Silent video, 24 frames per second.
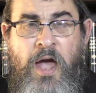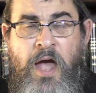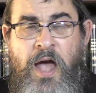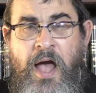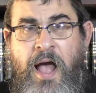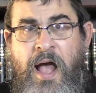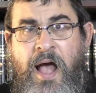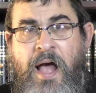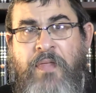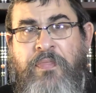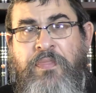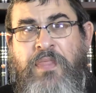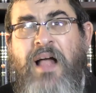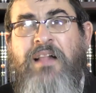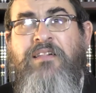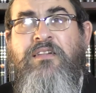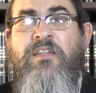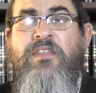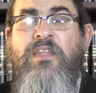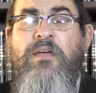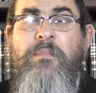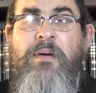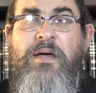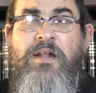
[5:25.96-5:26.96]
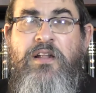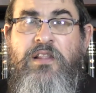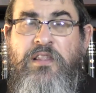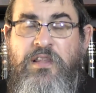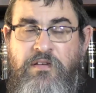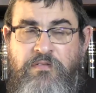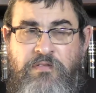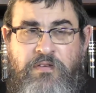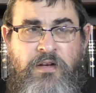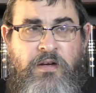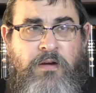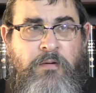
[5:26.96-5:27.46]
And that's how they made a
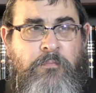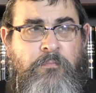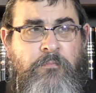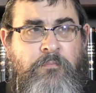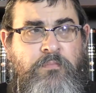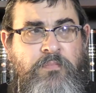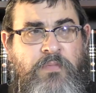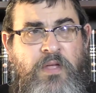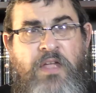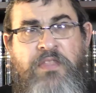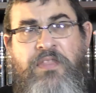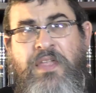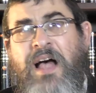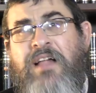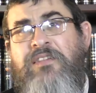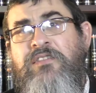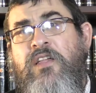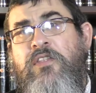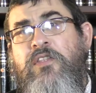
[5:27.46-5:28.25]
living, and that's